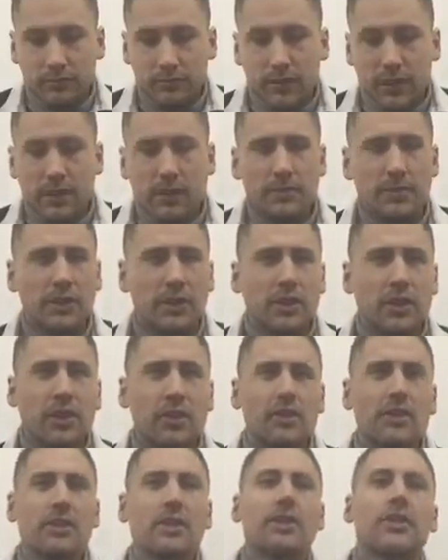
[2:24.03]
Now, there's been a
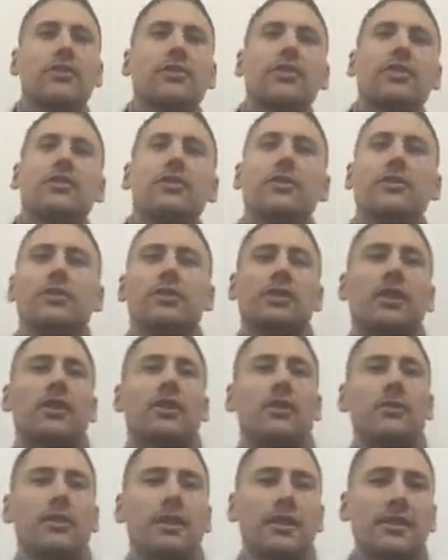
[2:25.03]
huge increase
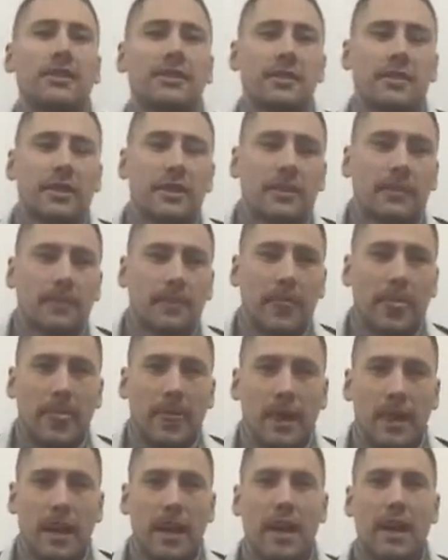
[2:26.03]
also in obesity
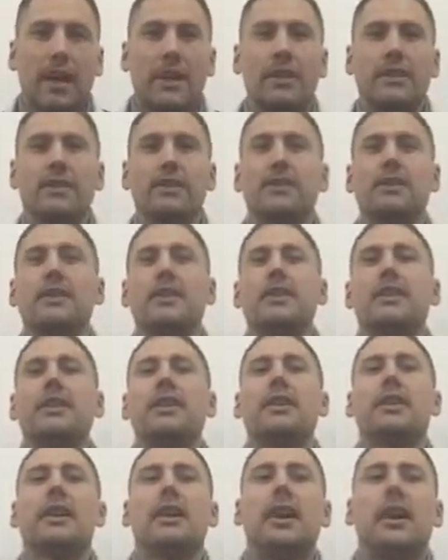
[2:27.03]
and
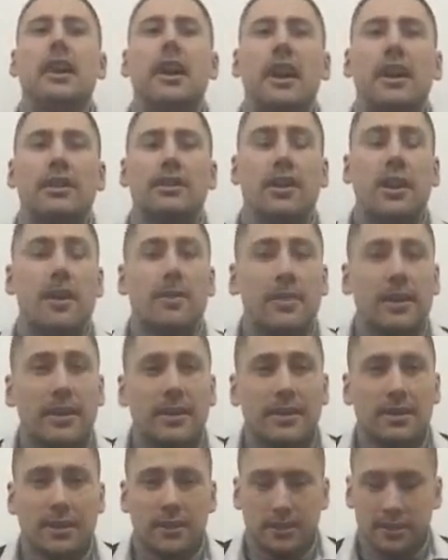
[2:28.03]

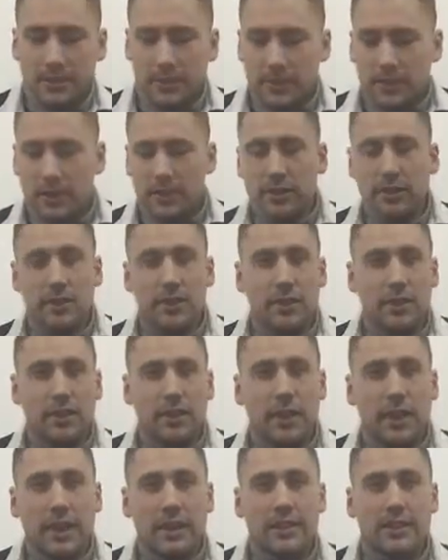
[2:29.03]
diabetes, especially in
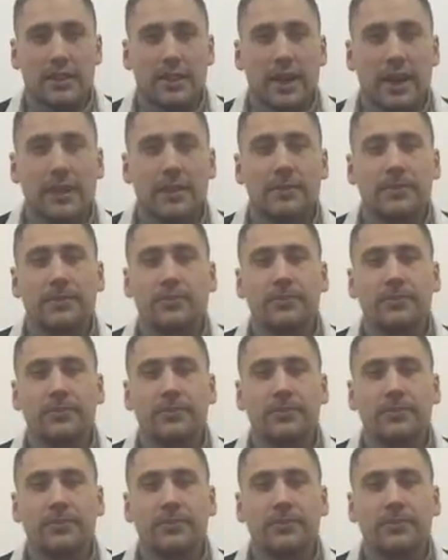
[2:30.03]
the UK today.